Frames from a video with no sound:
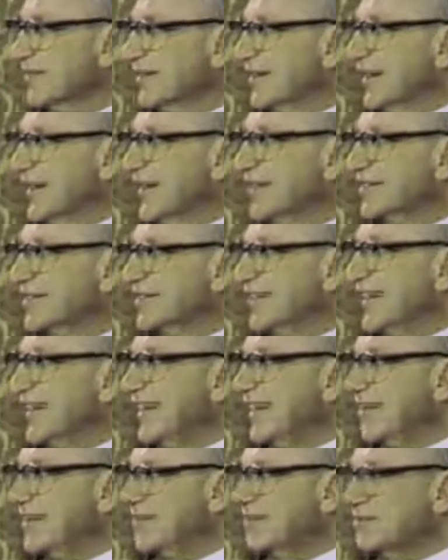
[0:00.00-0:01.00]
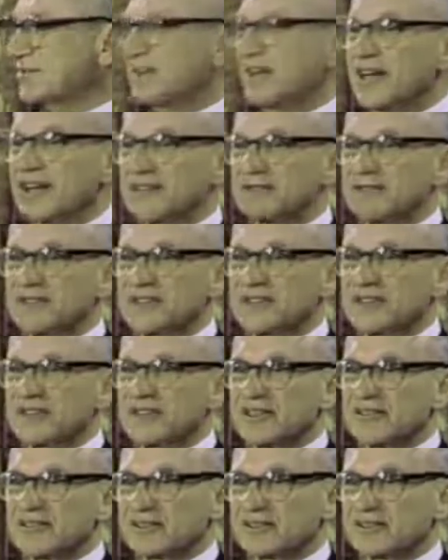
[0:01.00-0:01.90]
as an indirect result of